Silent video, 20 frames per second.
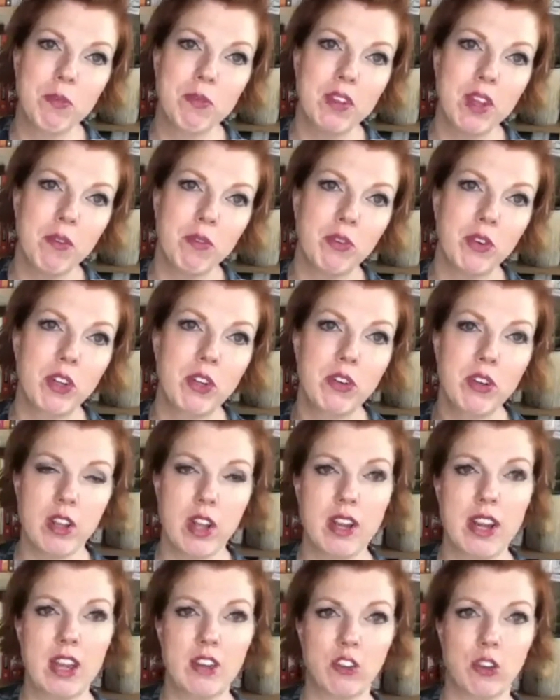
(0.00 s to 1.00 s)
up for Utah
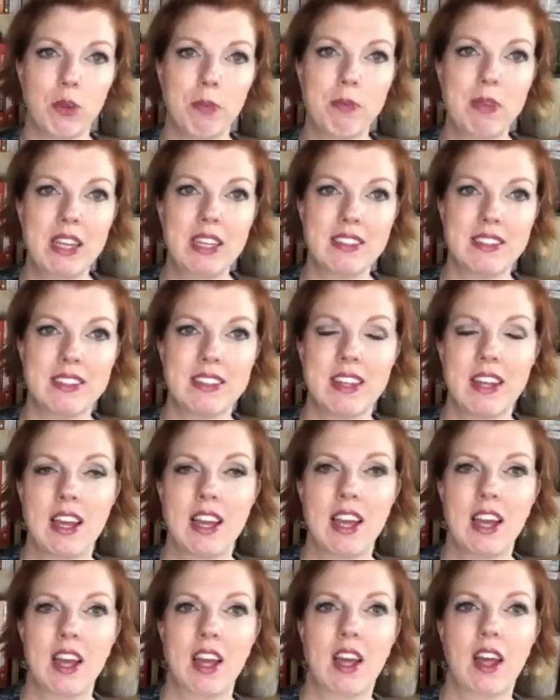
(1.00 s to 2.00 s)
Natural Meat.
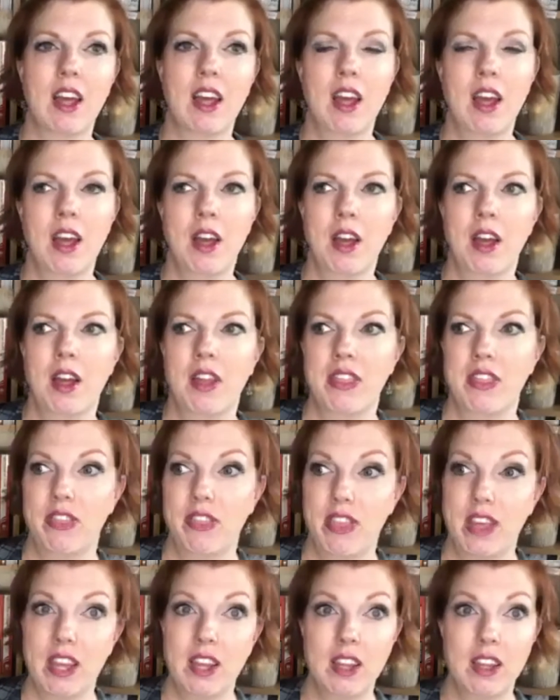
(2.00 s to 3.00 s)

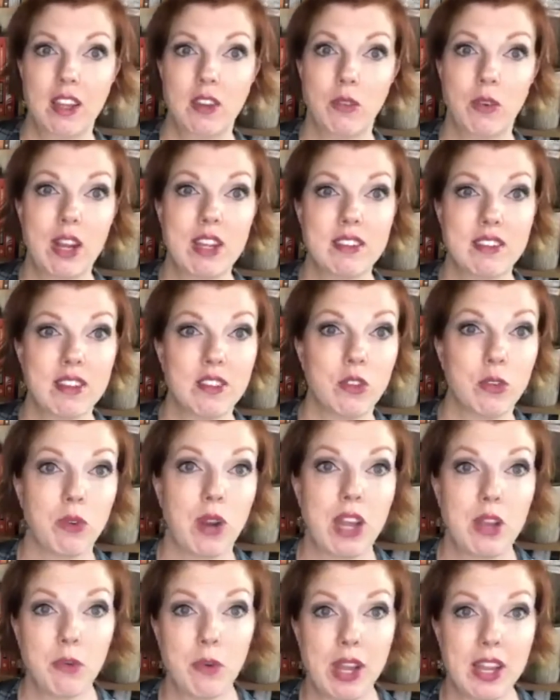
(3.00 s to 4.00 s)
They raise it the
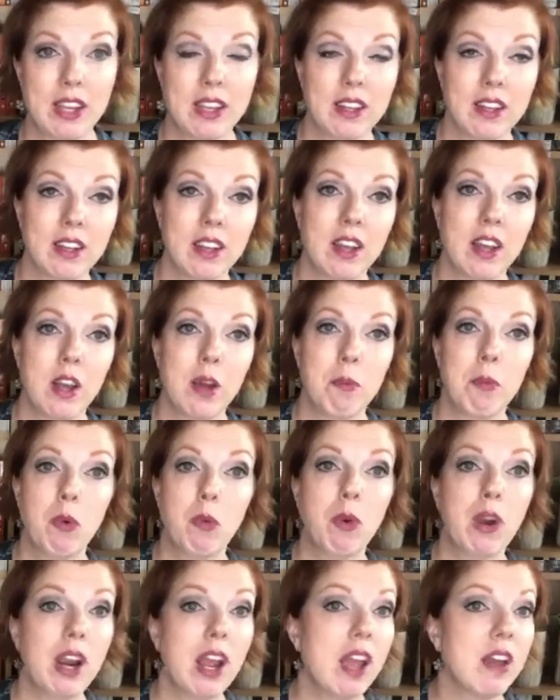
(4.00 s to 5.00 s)
right way. But
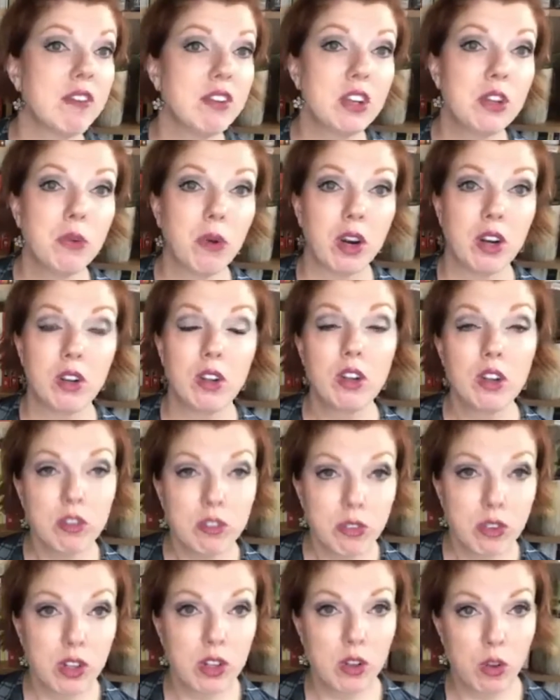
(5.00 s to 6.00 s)
wherever you are, look
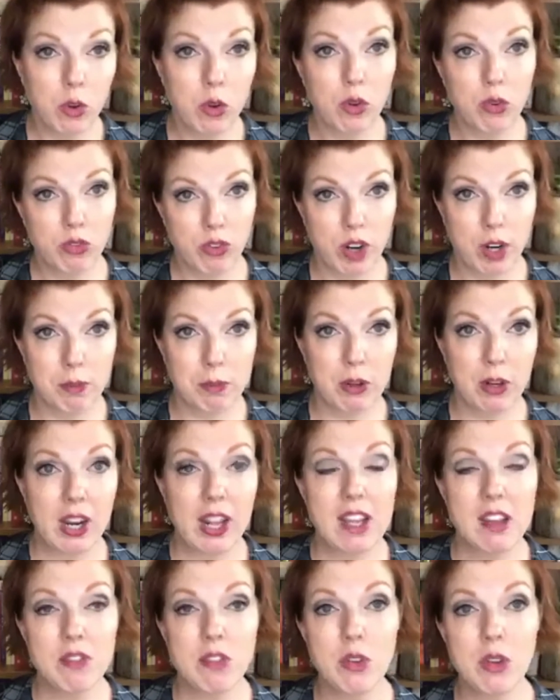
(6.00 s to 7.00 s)
for a local farmer.
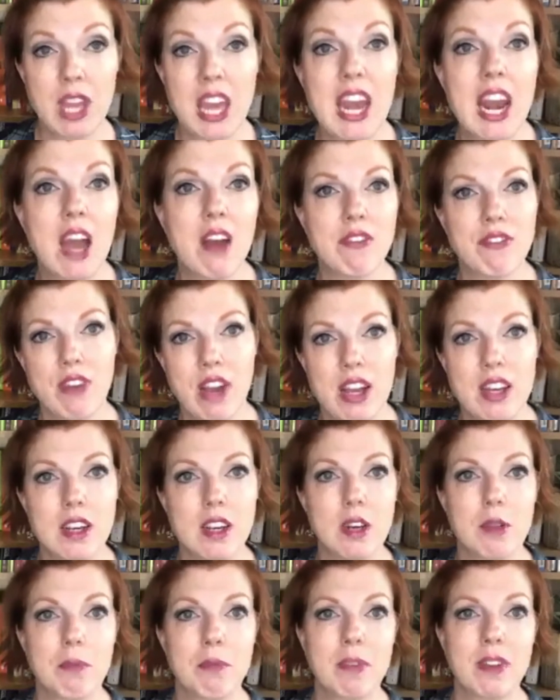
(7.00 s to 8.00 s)
If you cannot find
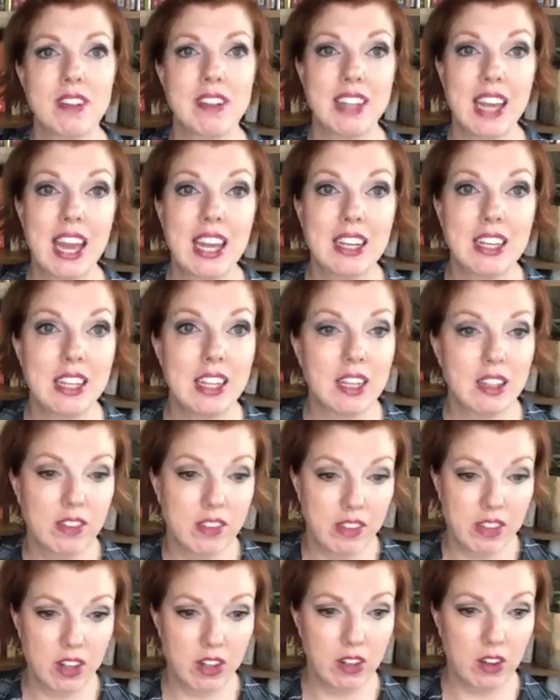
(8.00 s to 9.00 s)
them, sadly,
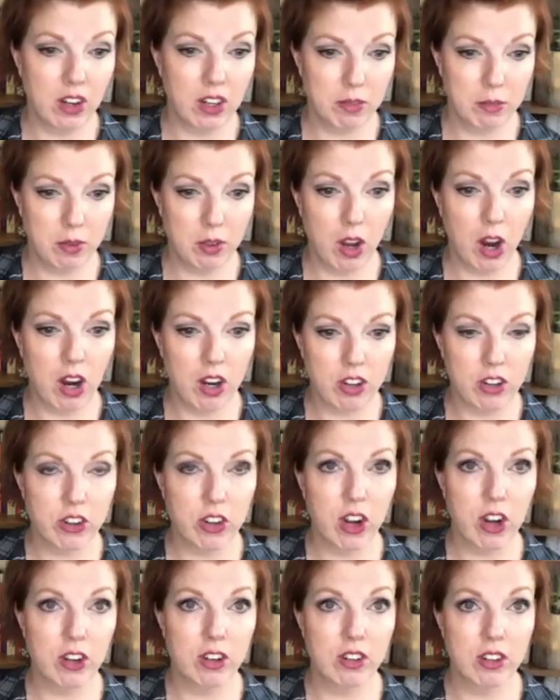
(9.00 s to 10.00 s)
they're harder and
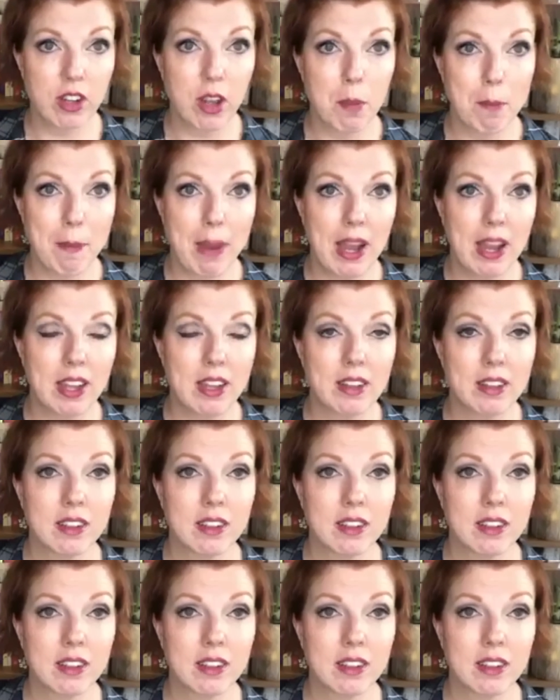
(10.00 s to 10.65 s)
harder to come by.